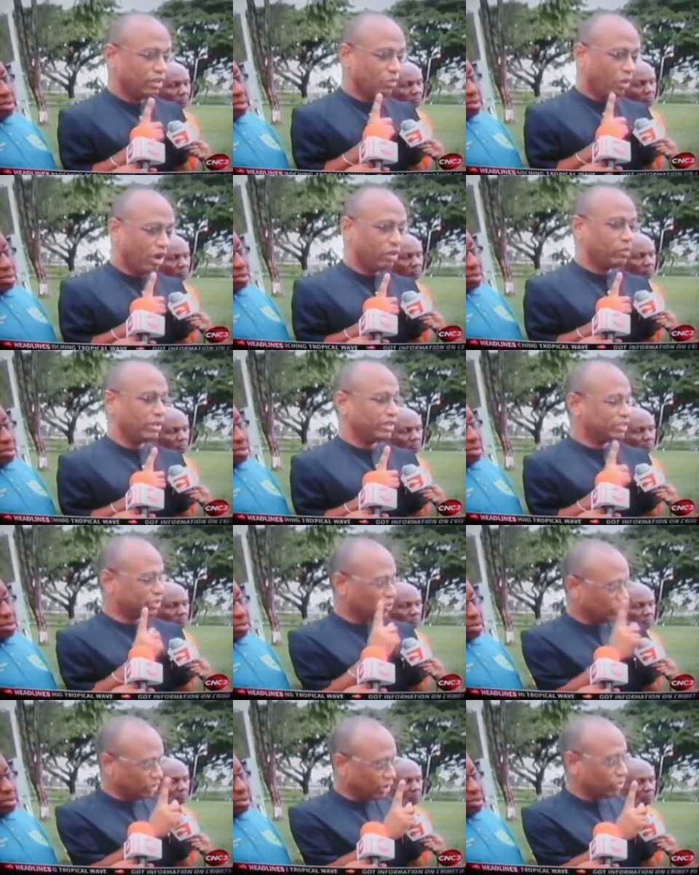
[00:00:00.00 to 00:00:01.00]
The one with the
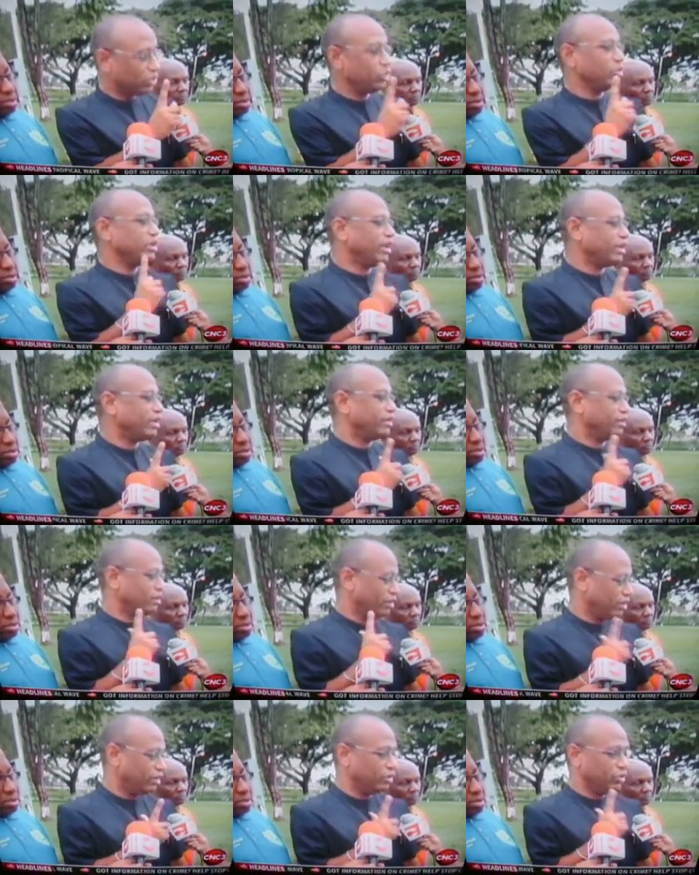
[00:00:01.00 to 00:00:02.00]
sold out union and
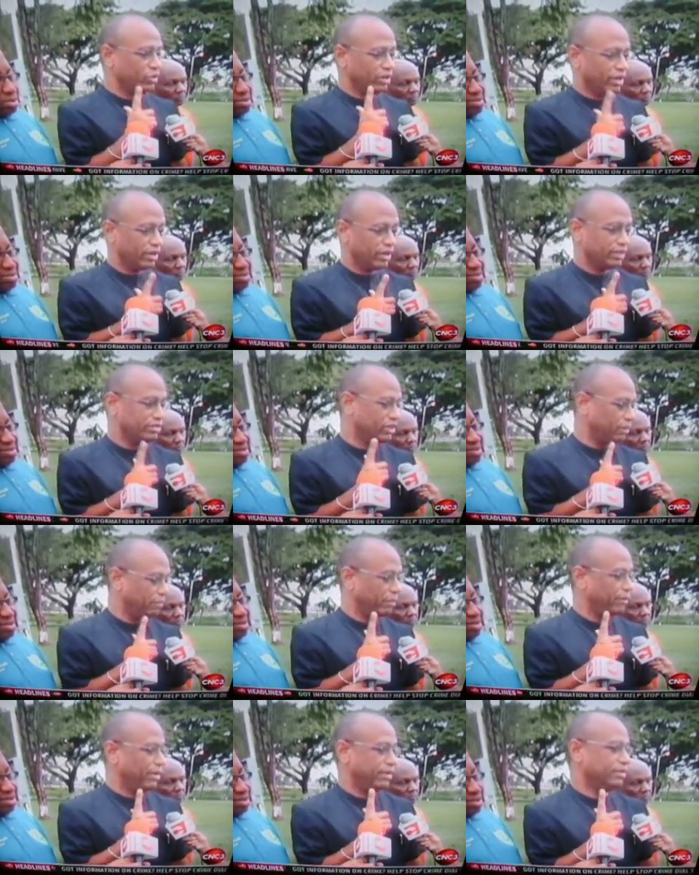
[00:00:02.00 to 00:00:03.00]
another union that is not
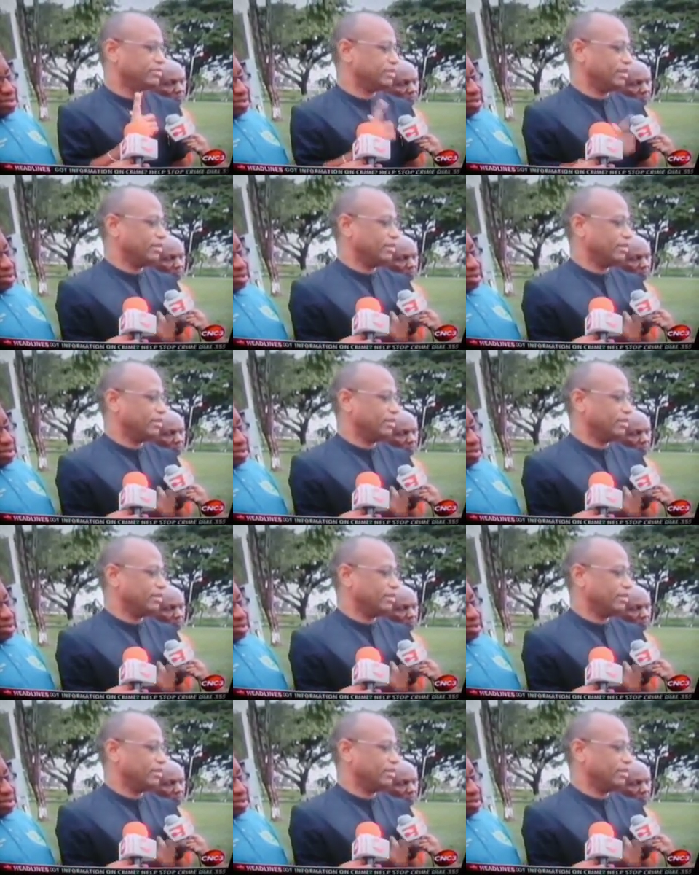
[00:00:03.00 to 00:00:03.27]
prepared to sell